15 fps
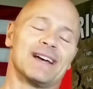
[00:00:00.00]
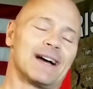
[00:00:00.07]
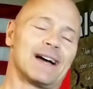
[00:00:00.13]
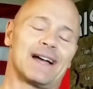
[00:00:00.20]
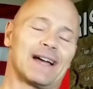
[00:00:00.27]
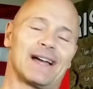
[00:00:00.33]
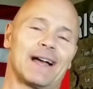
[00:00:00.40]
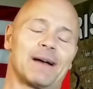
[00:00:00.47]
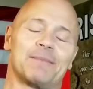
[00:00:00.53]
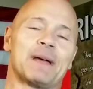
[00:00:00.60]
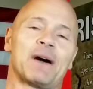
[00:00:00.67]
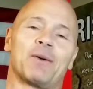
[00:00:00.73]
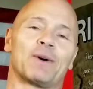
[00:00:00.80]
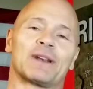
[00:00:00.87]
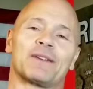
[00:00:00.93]
I'm
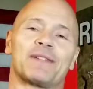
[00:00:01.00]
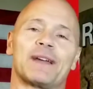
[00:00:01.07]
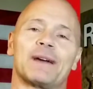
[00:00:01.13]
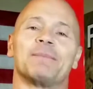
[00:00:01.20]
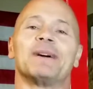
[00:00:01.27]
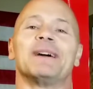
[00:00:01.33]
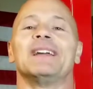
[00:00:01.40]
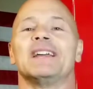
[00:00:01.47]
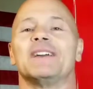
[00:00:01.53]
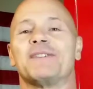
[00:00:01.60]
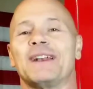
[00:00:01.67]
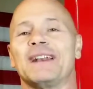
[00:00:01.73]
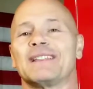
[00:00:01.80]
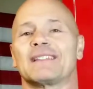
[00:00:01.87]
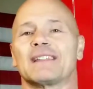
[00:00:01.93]
not one of them. If
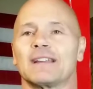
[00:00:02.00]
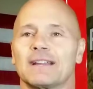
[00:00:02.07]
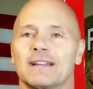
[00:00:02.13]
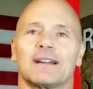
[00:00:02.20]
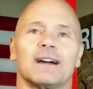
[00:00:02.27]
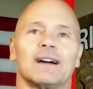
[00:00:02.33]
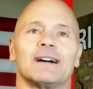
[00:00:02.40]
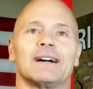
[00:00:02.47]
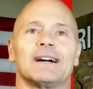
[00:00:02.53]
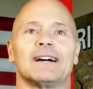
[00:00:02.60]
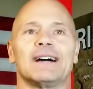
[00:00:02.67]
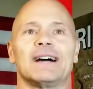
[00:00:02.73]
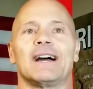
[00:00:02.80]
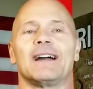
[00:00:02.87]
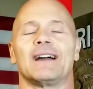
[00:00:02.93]
anything,
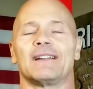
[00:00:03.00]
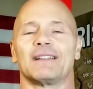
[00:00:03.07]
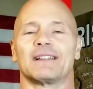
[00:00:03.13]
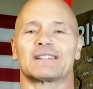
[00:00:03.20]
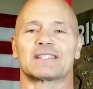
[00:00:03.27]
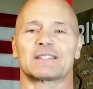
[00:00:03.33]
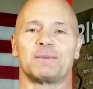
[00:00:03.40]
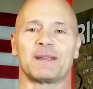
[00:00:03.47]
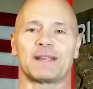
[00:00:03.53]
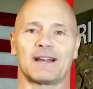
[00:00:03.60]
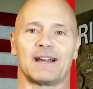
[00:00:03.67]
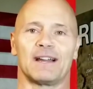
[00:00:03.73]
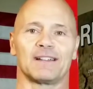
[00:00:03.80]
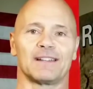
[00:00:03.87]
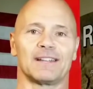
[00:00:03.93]
I like to speak
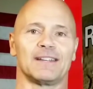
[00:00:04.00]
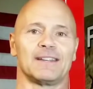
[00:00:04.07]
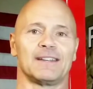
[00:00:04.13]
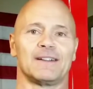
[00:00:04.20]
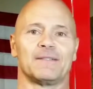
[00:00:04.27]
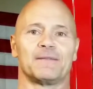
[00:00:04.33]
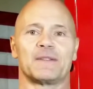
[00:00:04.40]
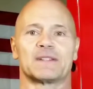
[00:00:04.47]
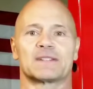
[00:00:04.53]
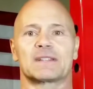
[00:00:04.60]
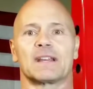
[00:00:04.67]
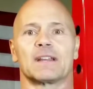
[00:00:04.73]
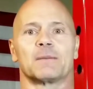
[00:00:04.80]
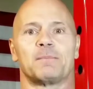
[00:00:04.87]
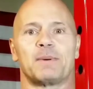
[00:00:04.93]
highly and
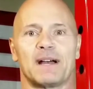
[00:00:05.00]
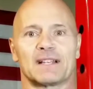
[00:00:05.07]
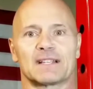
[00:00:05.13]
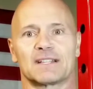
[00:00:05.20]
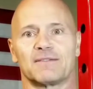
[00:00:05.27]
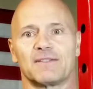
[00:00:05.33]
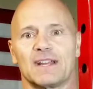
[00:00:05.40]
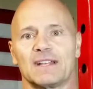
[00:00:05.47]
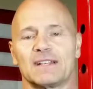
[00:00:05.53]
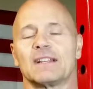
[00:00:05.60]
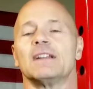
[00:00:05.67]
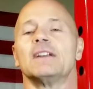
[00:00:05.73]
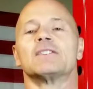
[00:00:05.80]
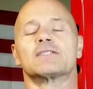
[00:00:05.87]
stay on the positive end.